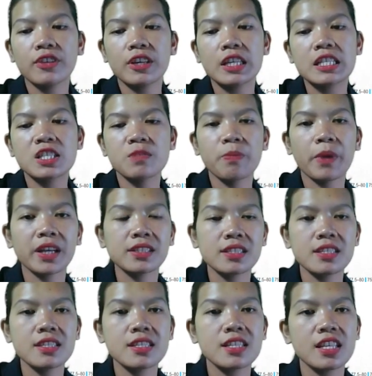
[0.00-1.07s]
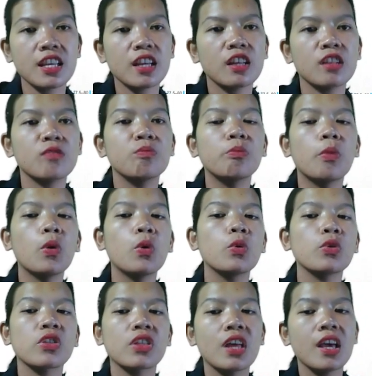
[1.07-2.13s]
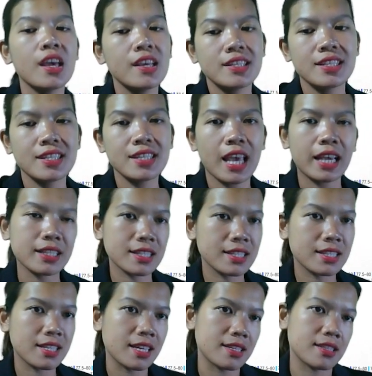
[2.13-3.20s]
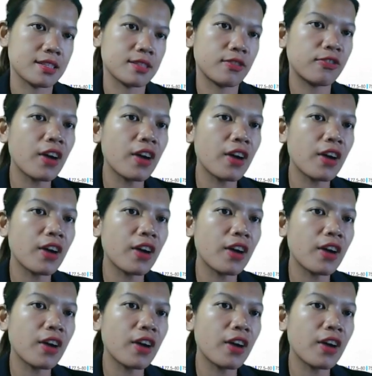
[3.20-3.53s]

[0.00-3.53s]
expectancy in both sexes,